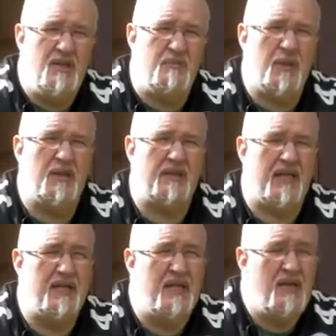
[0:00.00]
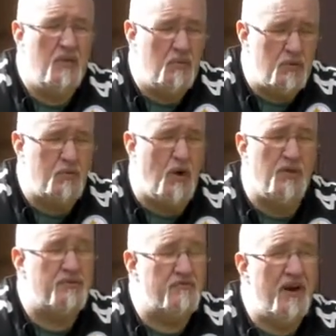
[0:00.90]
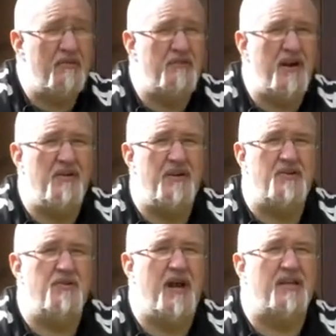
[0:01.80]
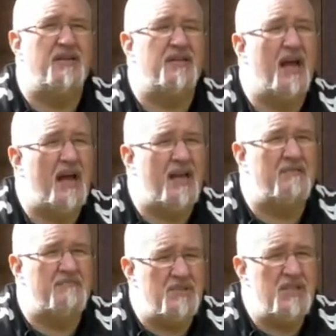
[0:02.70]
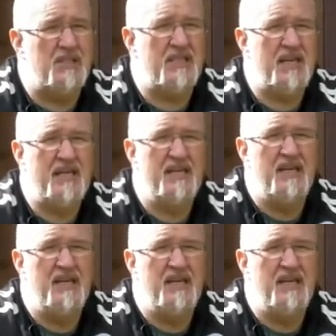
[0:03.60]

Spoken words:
the building was once very, very grand, and she's seen